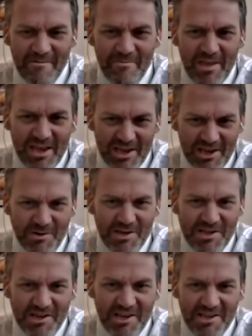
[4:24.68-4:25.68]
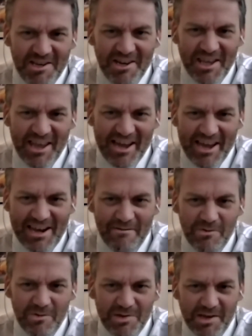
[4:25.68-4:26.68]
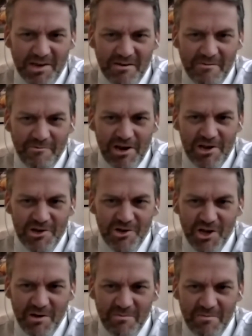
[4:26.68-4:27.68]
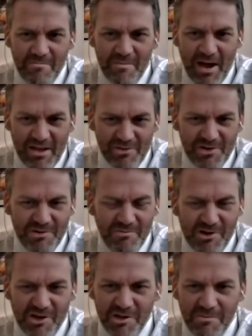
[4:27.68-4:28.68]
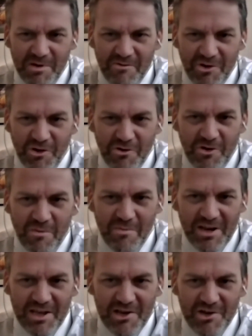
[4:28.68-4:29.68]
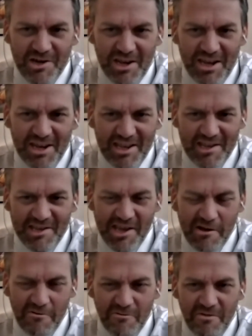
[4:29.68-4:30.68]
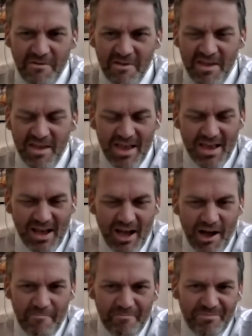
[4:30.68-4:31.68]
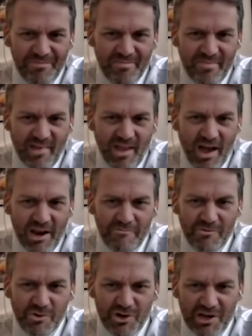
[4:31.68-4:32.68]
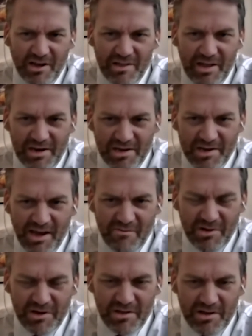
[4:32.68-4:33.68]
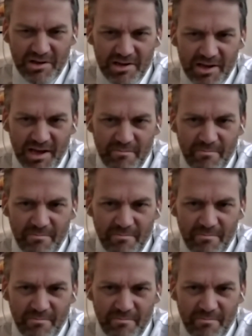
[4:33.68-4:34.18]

so I started studying A-levels in French, German and maths, which is a bit of an odd combination in itself. And unfortunately, I then discovered that